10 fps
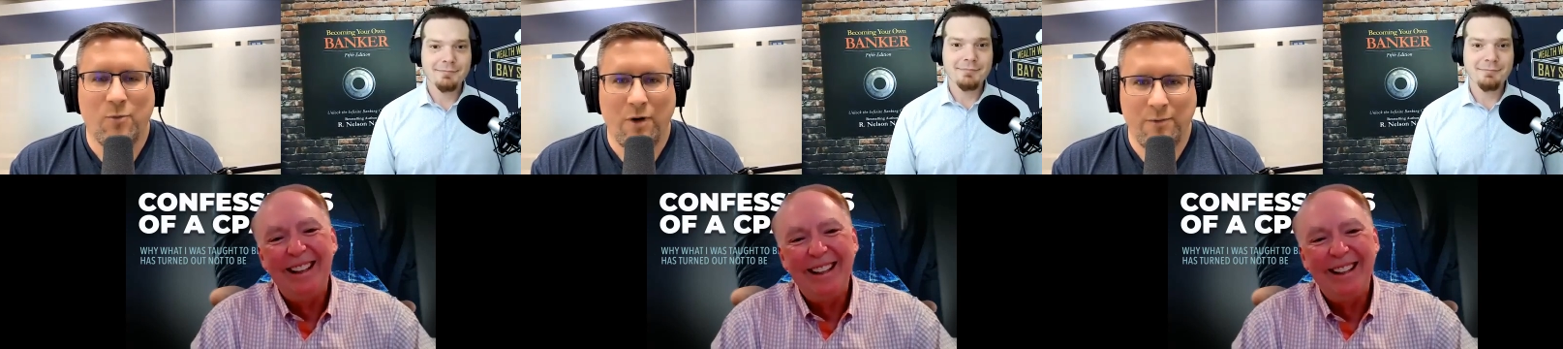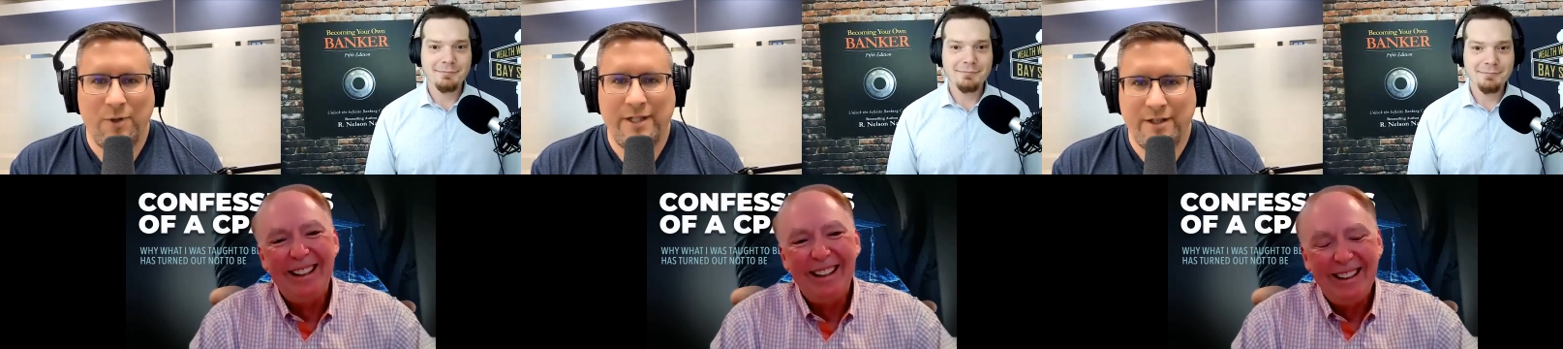
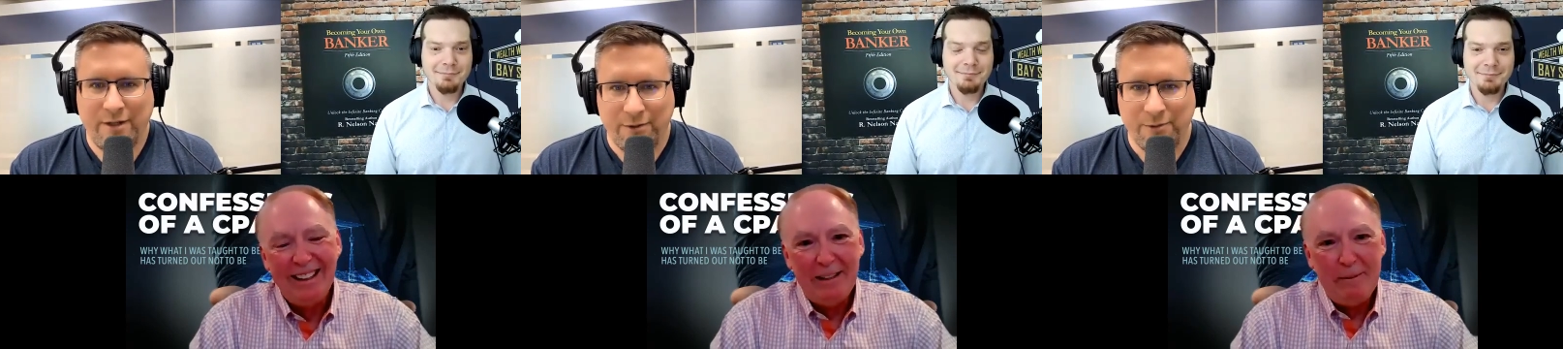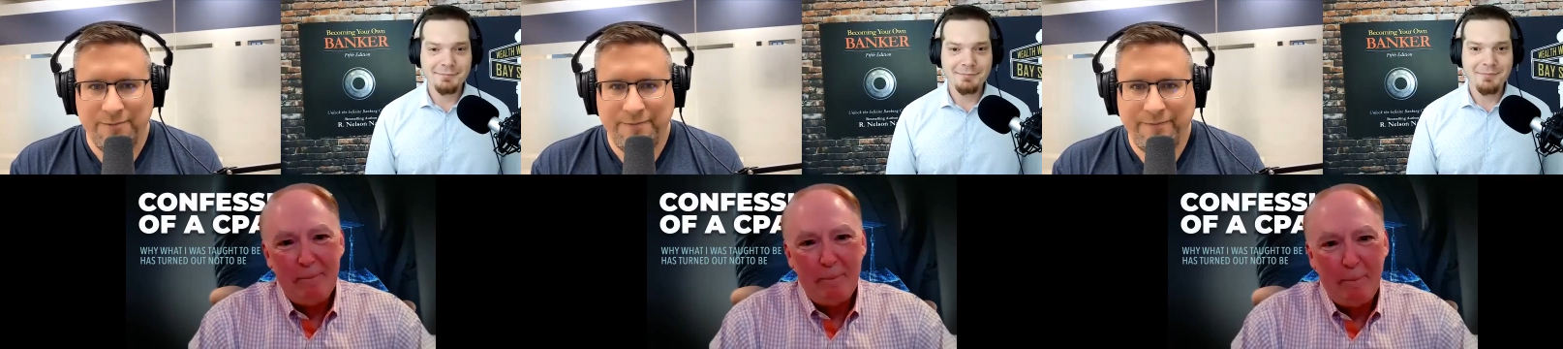Speaker 1: what we
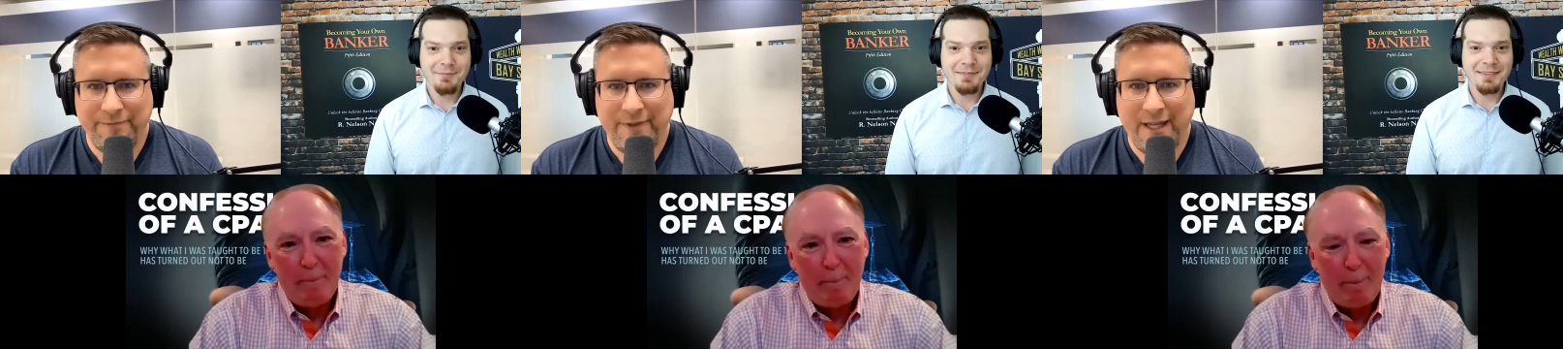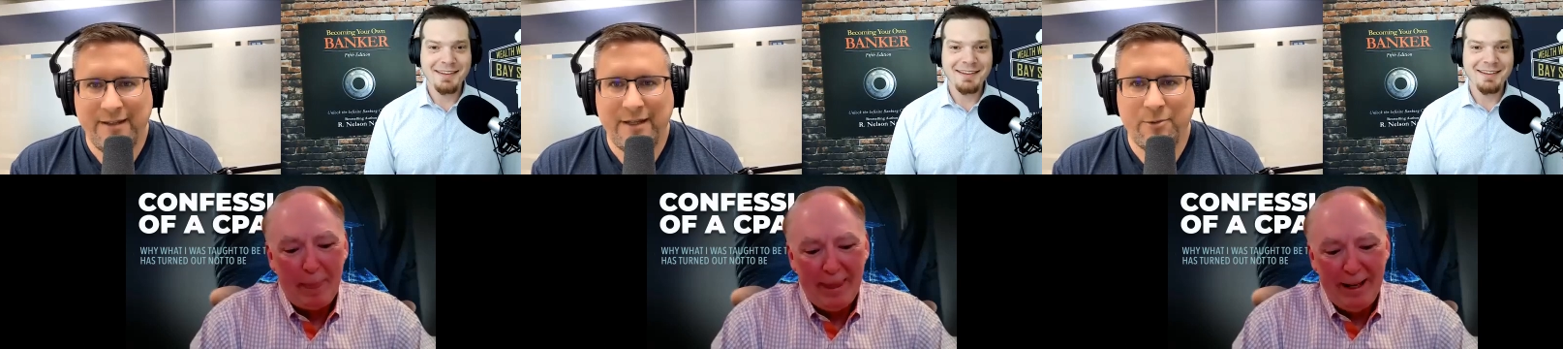know
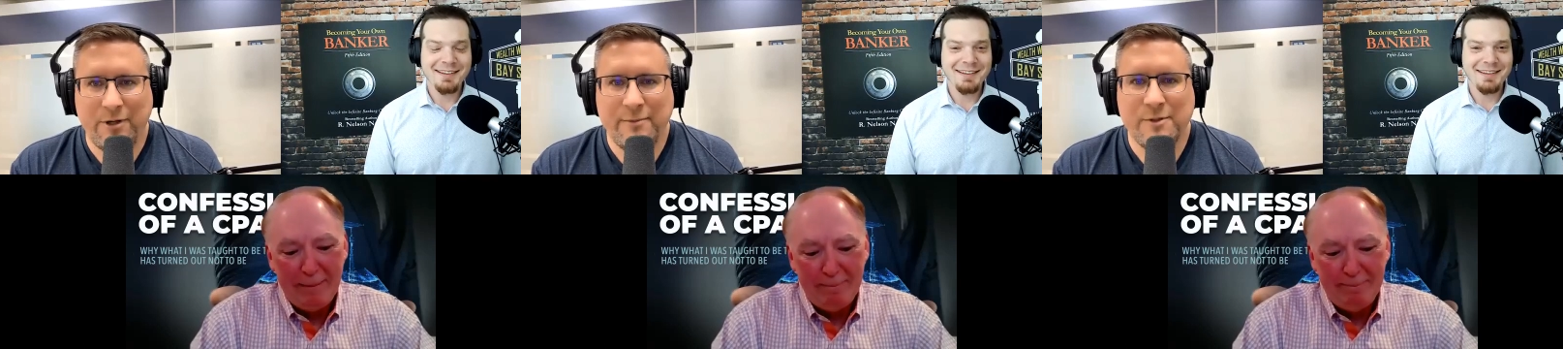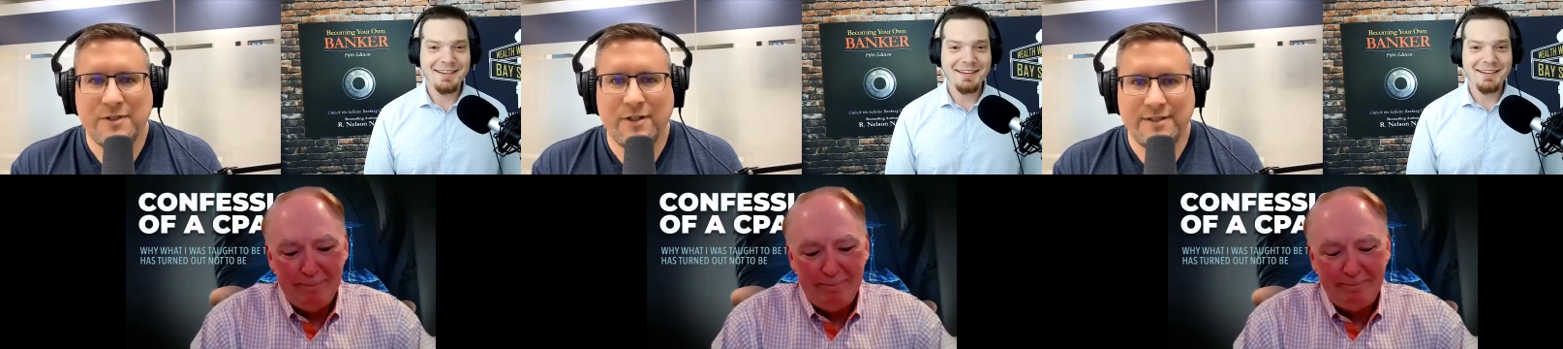and they were
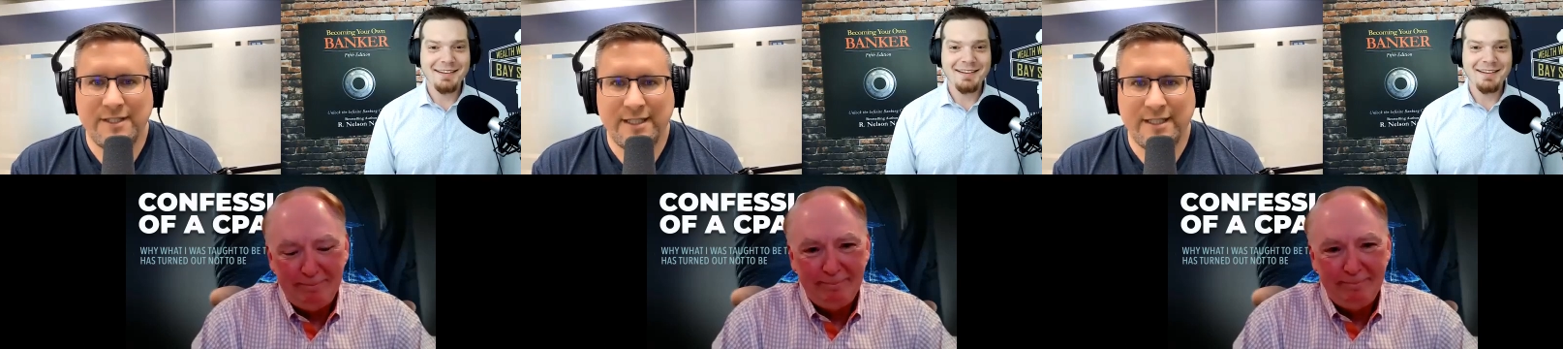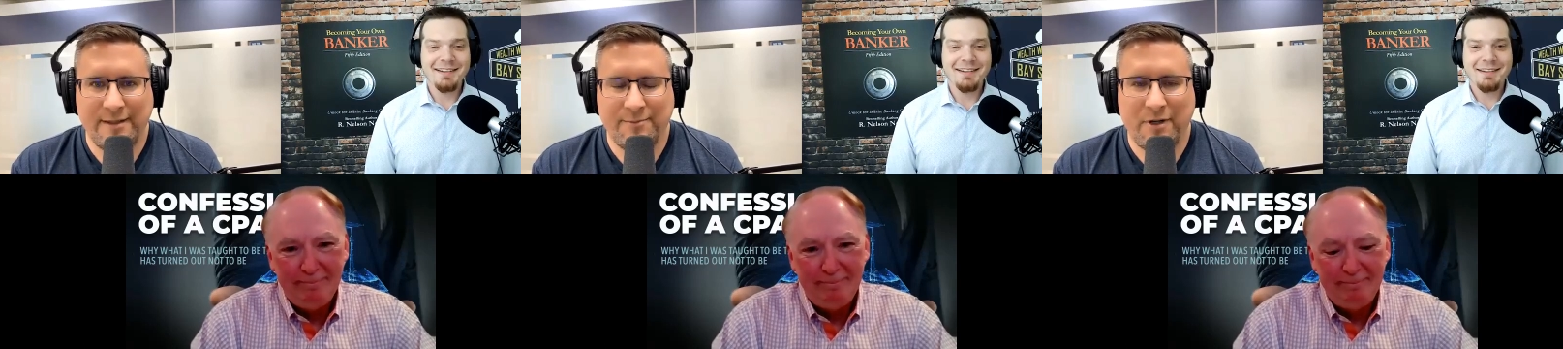able to
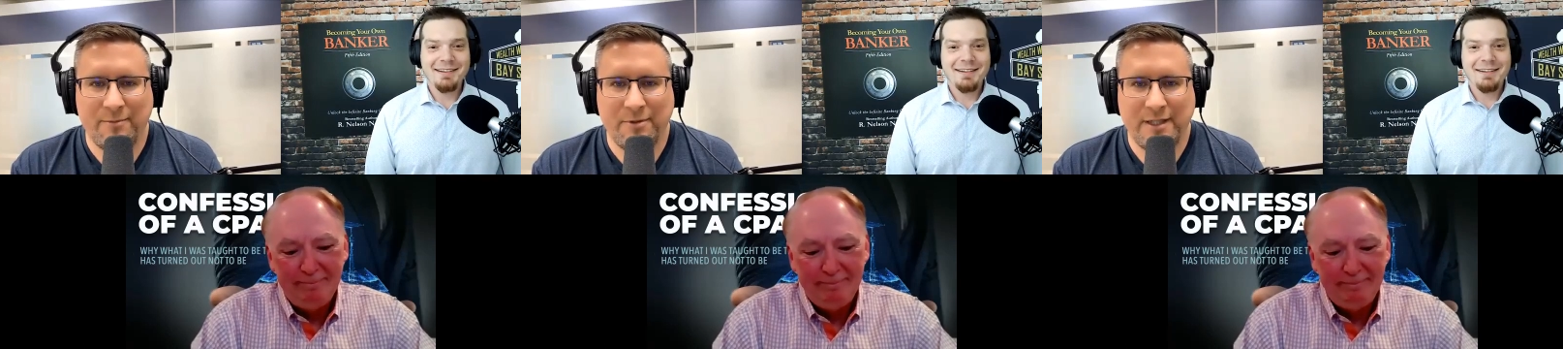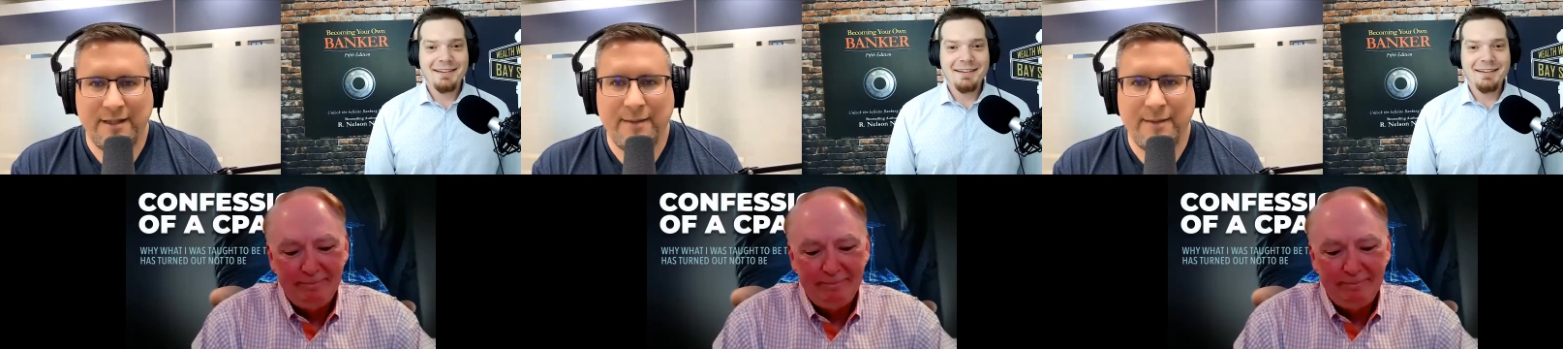articulate it properly,